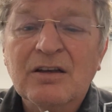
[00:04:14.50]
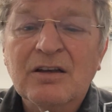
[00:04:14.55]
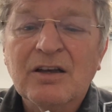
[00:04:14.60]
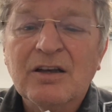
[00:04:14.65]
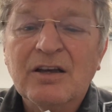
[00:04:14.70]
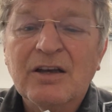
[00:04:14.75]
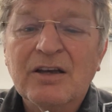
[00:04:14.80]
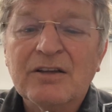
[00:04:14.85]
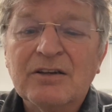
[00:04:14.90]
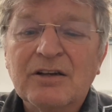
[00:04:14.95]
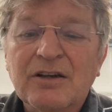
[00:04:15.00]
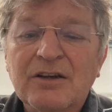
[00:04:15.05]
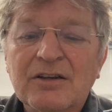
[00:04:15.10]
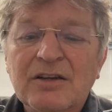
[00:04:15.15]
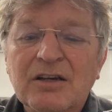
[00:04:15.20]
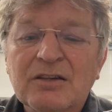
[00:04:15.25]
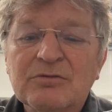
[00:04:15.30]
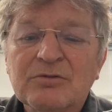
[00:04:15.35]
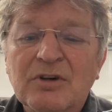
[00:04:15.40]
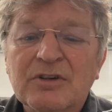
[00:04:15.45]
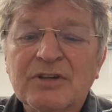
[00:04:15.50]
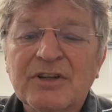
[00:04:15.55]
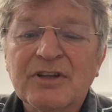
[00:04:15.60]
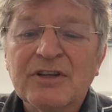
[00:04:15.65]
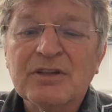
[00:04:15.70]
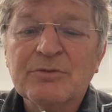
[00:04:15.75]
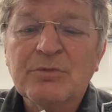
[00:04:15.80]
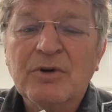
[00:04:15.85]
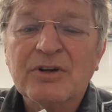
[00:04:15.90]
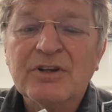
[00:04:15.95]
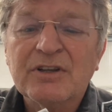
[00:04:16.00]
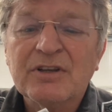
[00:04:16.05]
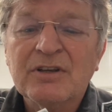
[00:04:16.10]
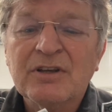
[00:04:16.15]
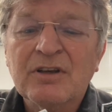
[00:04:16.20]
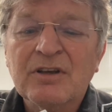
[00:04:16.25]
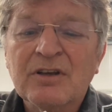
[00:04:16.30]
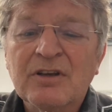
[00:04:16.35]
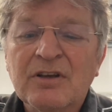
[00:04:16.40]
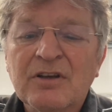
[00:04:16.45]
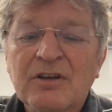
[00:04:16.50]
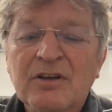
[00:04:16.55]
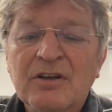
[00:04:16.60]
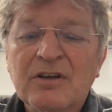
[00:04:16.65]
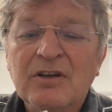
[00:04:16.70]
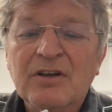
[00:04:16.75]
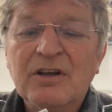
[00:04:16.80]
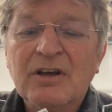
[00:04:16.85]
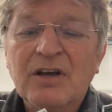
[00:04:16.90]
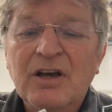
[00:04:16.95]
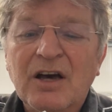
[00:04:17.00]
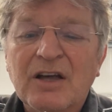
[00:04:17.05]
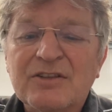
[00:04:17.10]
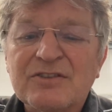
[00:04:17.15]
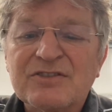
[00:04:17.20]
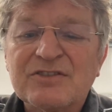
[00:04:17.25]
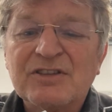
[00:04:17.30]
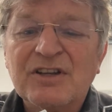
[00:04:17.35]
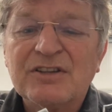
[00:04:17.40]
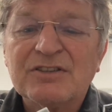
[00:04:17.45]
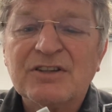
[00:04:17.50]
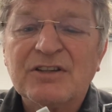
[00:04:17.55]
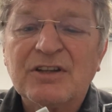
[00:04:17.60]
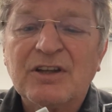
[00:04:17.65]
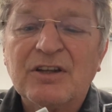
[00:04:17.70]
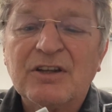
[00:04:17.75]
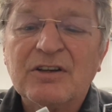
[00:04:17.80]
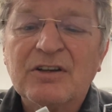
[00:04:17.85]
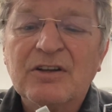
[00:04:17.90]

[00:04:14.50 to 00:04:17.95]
and I don't want anybody unsetting it.